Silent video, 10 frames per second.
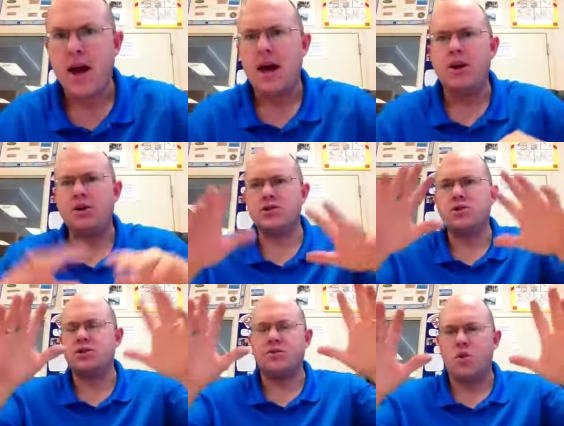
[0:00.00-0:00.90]
and all
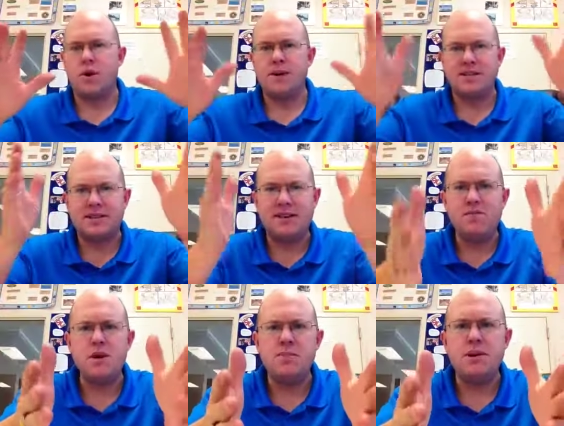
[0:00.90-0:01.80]
sorts of ornaments. Give
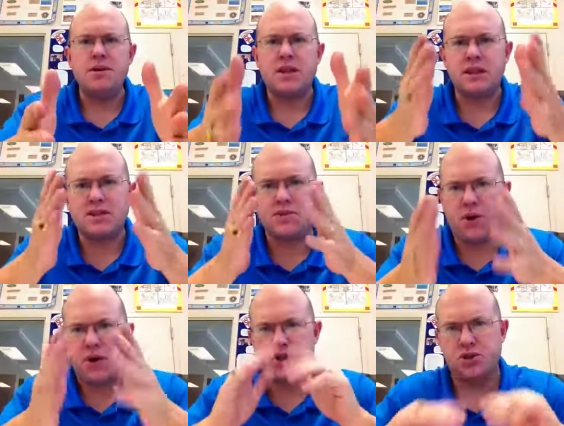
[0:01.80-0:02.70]
me a building that's
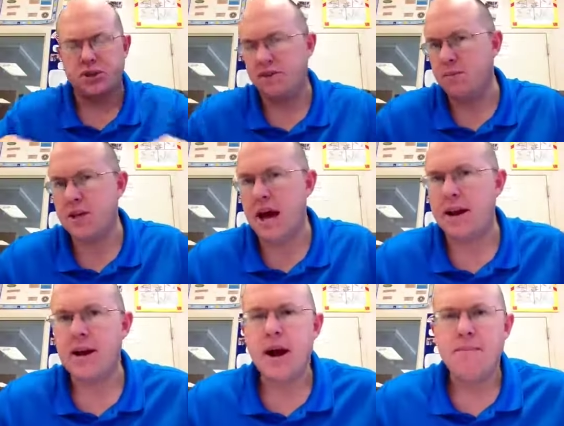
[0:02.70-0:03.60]
functional. Give me
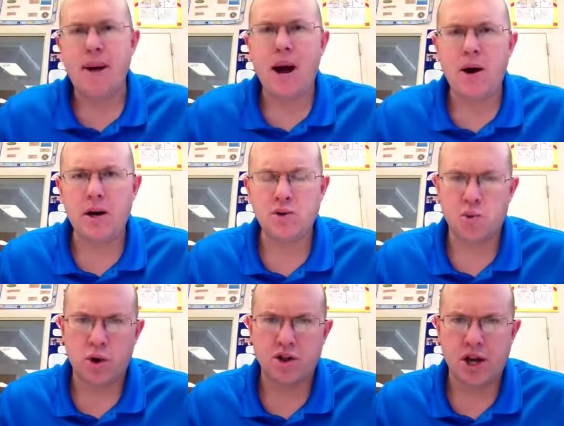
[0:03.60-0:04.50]
that Bauhaus
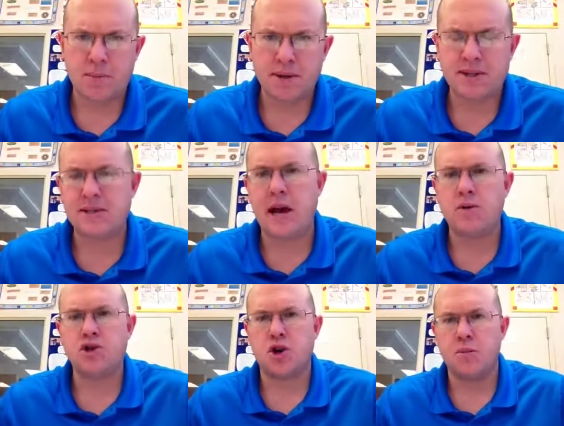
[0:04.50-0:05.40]
workshop in
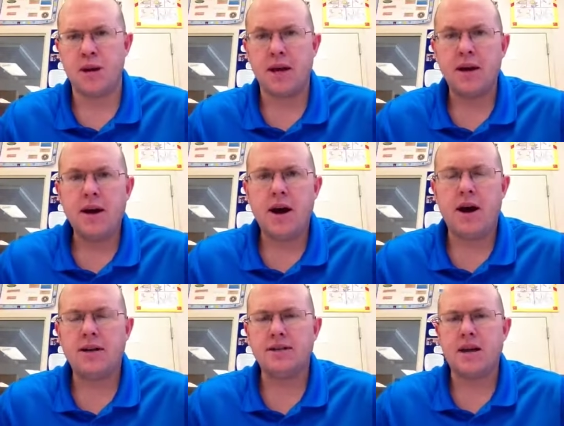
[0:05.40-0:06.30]
Dessau, Germany,
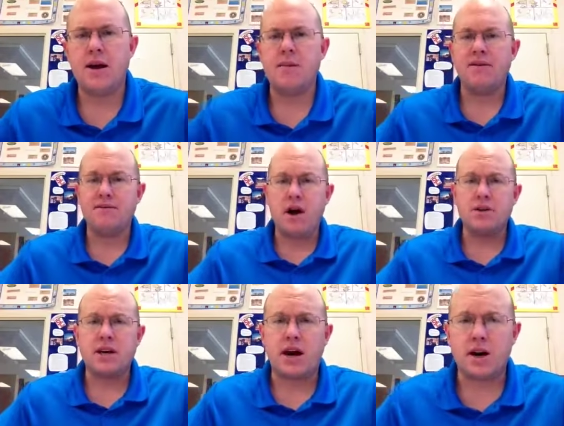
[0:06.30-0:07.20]
uh, designed by
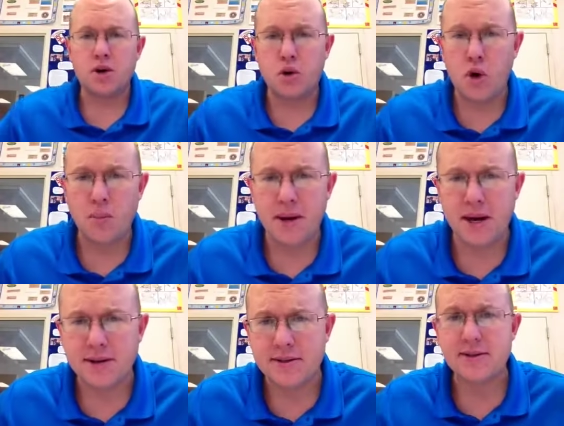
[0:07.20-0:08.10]
Walter
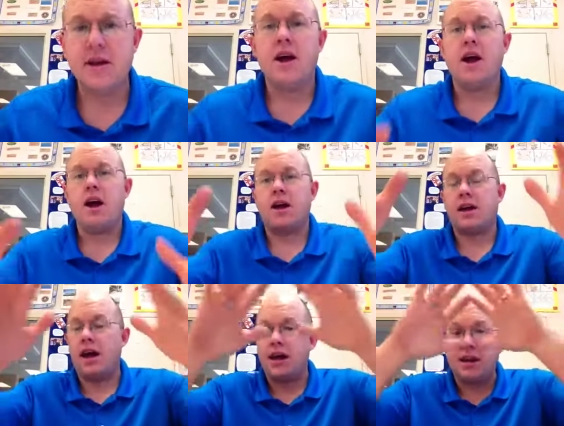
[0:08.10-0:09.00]
Gropius.
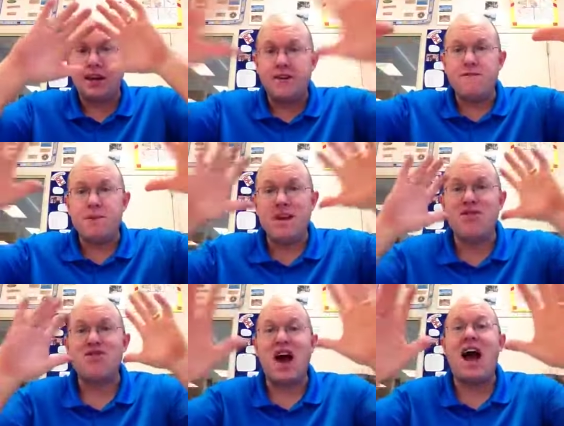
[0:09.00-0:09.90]
Okay, give me
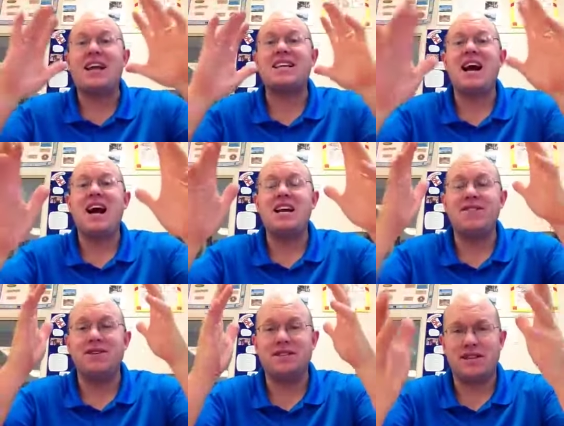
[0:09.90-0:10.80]
that kind
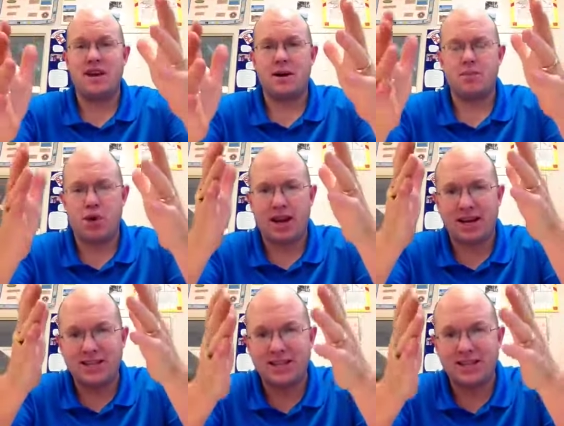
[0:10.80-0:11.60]
of a setup where I can